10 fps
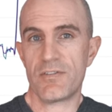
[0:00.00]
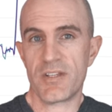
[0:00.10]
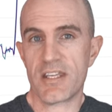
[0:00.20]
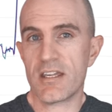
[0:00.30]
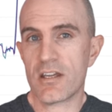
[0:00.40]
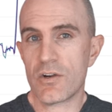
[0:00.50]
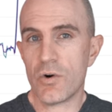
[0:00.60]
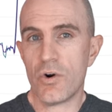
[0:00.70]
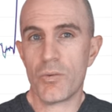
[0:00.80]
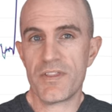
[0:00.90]
from the Kickr
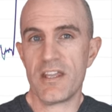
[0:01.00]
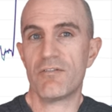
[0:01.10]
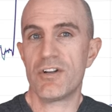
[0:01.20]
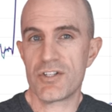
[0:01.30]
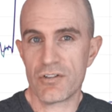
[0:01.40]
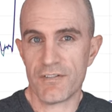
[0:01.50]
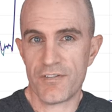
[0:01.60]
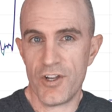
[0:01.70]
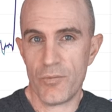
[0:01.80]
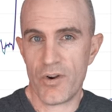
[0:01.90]
Core with the original
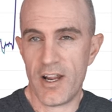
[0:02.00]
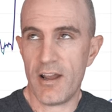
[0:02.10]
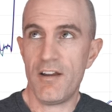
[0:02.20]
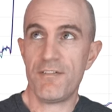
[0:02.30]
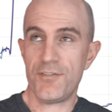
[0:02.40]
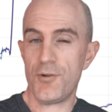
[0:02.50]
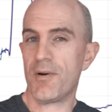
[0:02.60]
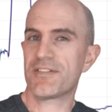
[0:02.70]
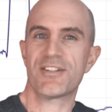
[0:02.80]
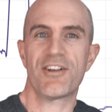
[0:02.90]
firmware a few
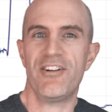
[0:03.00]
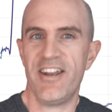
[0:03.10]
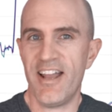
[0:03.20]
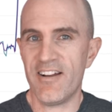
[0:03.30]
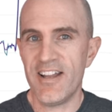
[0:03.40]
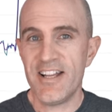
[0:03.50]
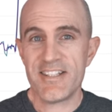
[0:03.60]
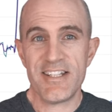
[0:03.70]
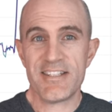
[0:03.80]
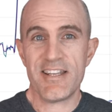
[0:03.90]
months ago now.
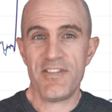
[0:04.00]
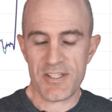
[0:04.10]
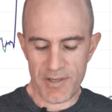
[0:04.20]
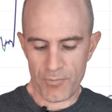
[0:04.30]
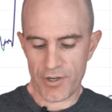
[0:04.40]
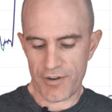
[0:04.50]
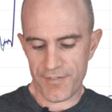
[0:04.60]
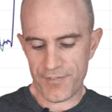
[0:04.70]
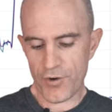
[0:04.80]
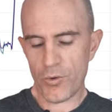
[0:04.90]
Since then, there's been
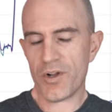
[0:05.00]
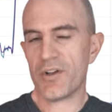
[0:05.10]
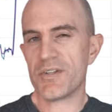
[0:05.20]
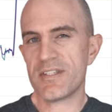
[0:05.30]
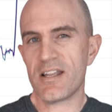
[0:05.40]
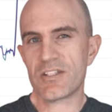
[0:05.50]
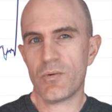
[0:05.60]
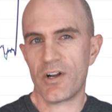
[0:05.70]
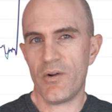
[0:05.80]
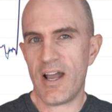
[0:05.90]
104, 106,
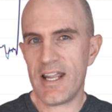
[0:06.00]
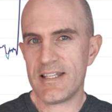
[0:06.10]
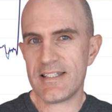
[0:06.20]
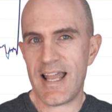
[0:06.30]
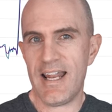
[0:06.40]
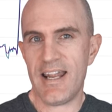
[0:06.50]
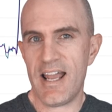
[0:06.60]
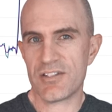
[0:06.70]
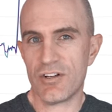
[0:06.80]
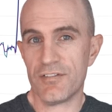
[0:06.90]
108, and
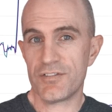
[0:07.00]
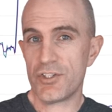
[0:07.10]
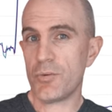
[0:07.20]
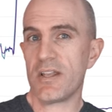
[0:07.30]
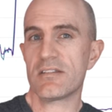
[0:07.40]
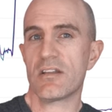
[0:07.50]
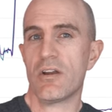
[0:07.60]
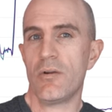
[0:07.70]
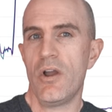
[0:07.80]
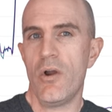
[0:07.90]
as of two weeks
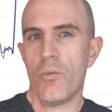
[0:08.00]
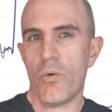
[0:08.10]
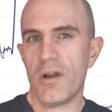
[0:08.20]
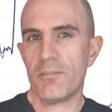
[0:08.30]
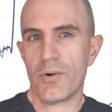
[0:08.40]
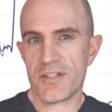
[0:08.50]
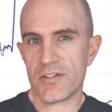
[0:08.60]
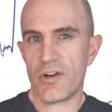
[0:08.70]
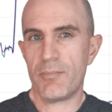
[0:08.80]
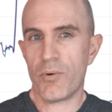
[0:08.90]
ago,
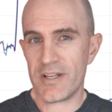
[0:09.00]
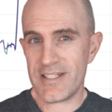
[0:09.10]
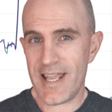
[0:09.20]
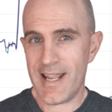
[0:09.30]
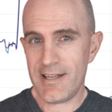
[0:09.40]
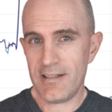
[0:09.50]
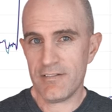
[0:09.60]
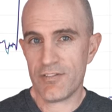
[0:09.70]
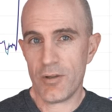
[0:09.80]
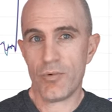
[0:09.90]

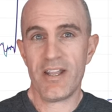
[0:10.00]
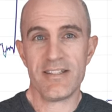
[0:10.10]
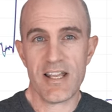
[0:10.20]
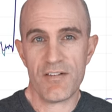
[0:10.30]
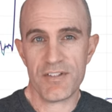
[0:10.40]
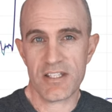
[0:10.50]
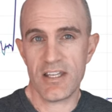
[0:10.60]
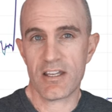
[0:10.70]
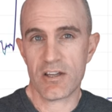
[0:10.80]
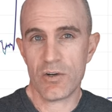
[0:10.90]
1.0.10 firmware is out for the
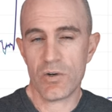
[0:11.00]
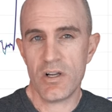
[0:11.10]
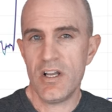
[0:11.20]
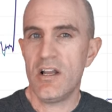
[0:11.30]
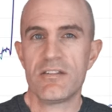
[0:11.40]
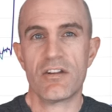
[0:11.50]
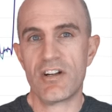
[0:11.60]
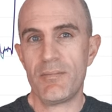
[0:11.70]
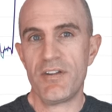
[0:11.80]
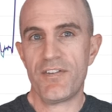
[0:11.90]
Kickr Core. So
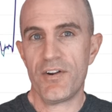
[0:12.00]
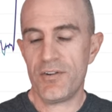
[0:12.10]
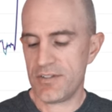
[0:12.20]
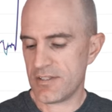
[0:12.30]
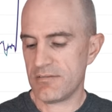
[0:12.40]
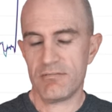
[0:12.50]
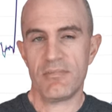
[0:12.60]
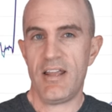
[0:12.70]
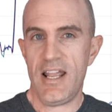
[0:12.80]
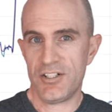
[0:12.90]
grab your phones,
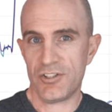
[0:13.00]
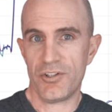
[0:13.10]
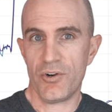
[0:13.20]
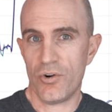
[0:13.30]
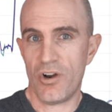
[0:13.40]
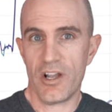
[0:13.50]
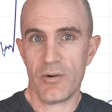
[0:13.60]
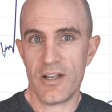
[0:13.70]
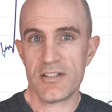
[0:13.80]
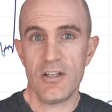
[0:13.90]
Android or
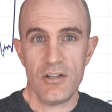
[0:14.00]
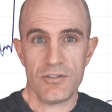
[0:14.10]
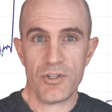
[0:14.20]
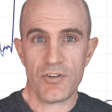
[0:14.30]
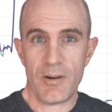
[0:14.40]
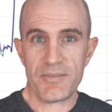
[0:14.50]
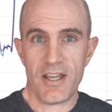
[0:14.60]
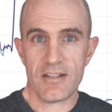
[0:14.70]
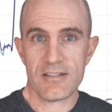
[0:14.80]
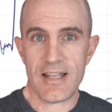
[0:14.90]
iOS, do your
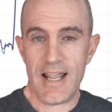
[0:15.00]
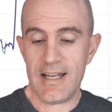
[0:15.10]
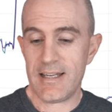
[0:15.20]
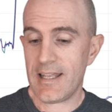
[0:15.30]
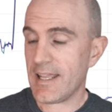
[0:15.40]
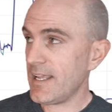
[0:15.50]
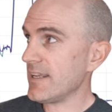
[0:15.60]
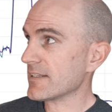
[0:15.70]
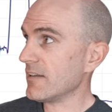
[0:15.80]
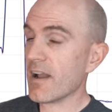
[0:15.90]
updates, and
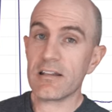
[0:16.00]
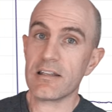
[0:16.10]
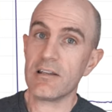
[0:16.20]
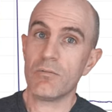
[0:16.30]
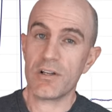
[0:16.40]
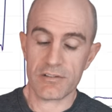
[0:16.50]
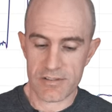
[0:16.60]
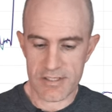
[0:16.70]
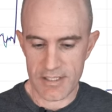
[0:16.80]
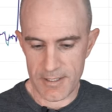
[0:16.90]
here's likely what you'll
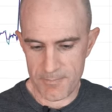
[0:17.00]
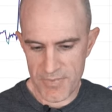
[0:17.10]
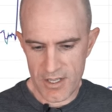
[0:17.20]
see.